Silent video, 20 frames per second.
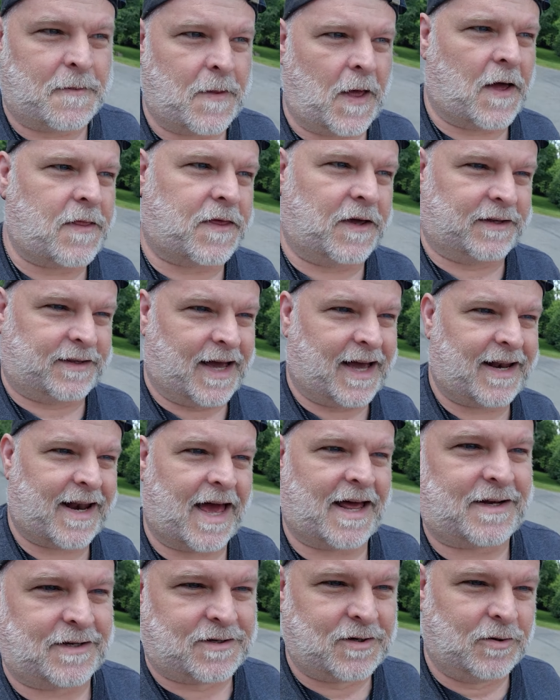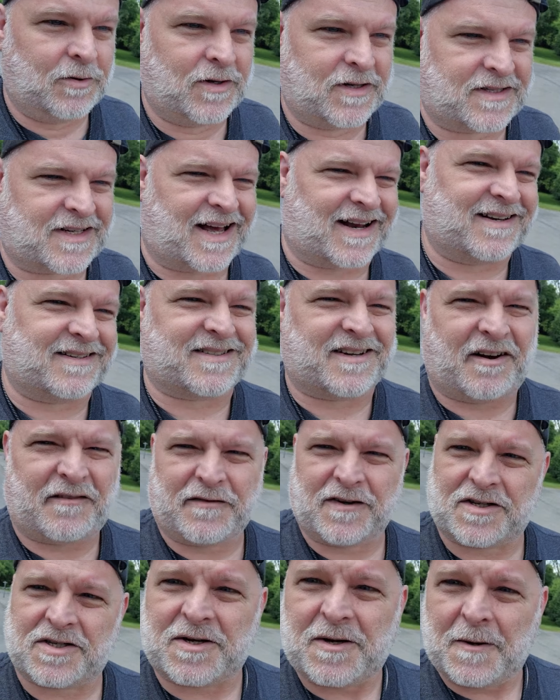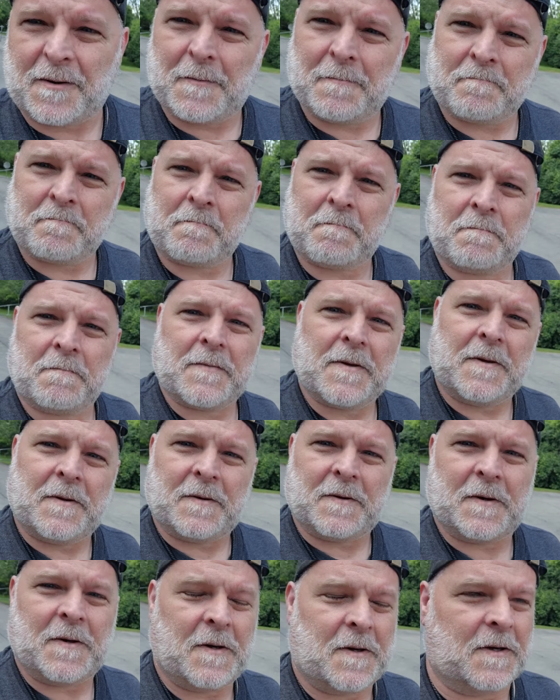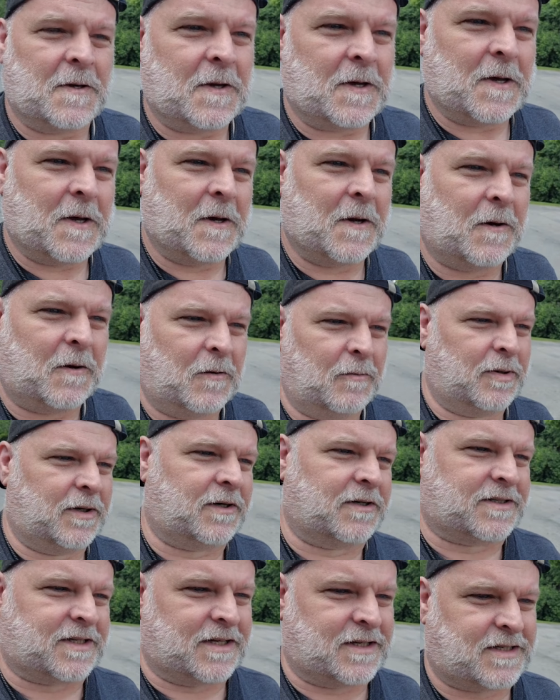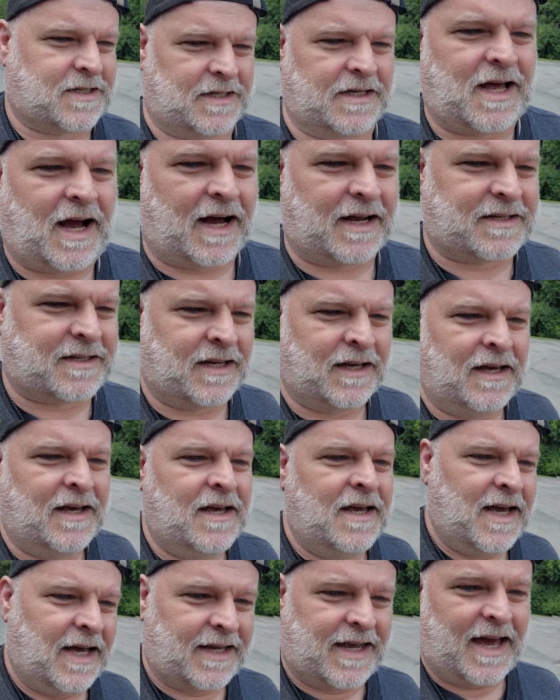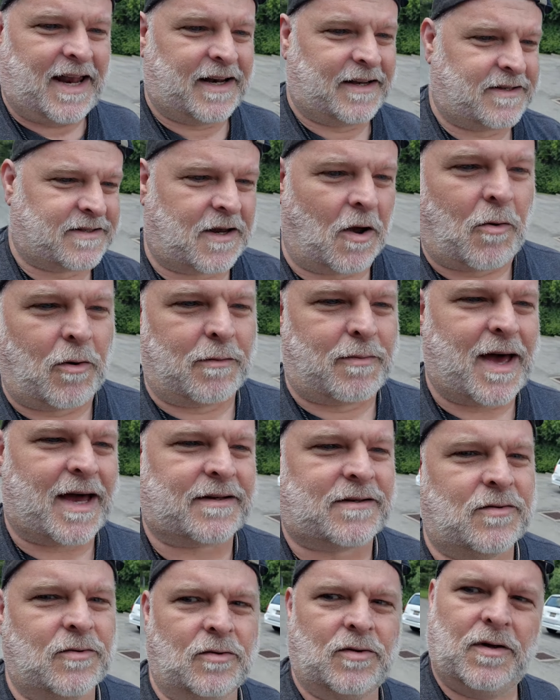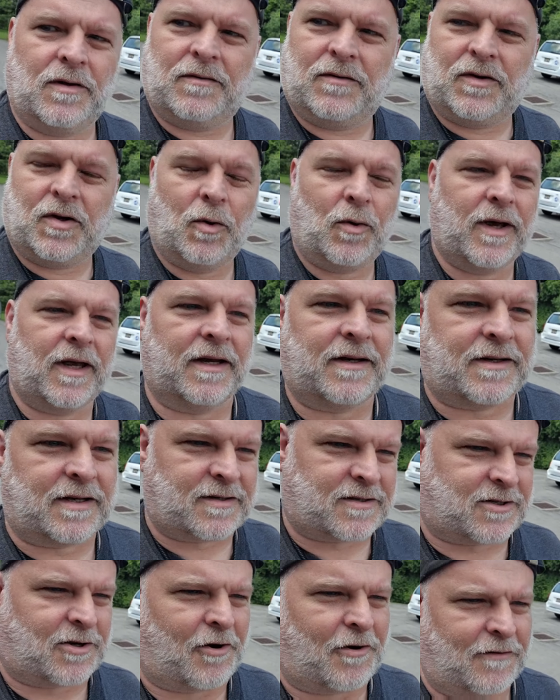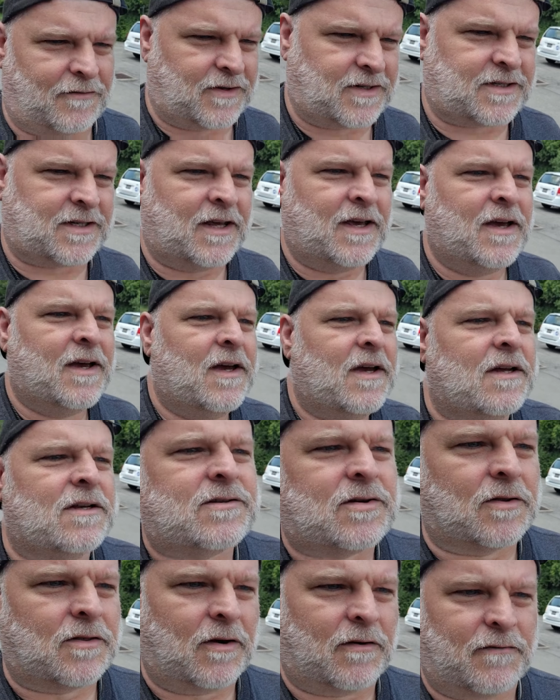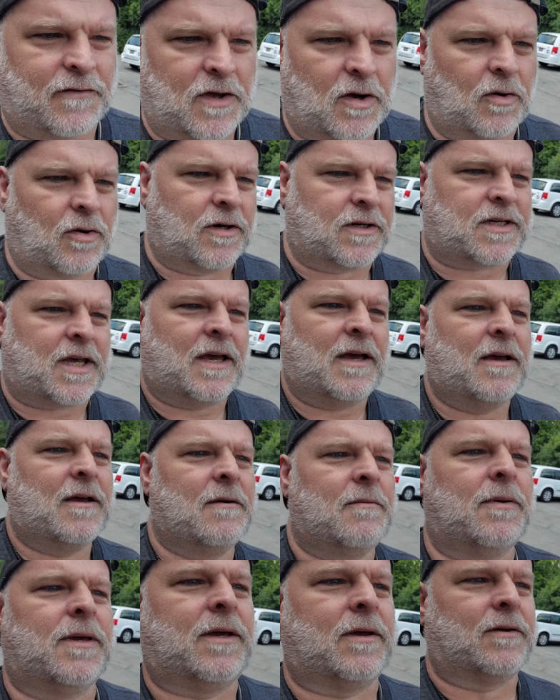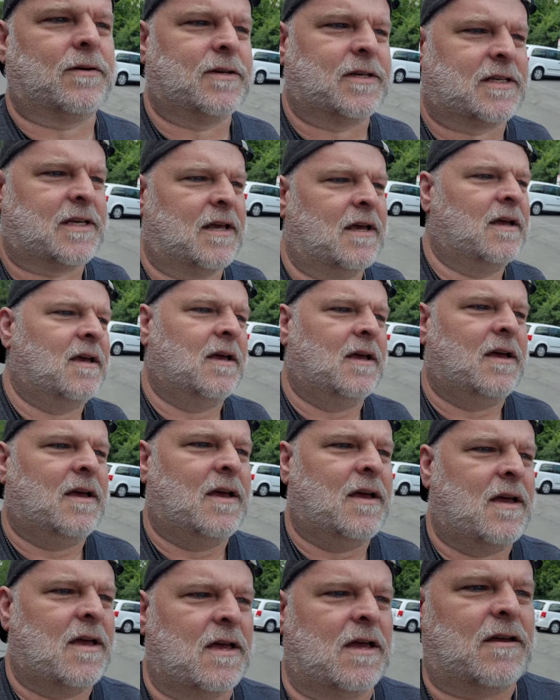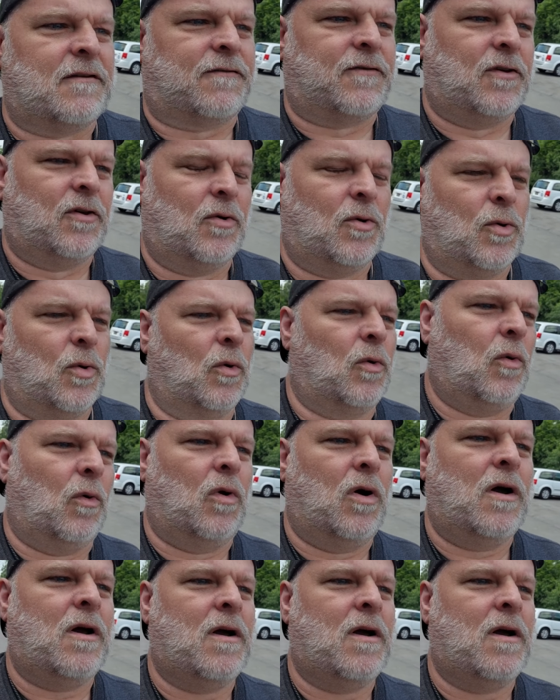think that attitude is kind of selfish, you know, because it's not, again, it's going back to doing a disservice to their viewers. Because if you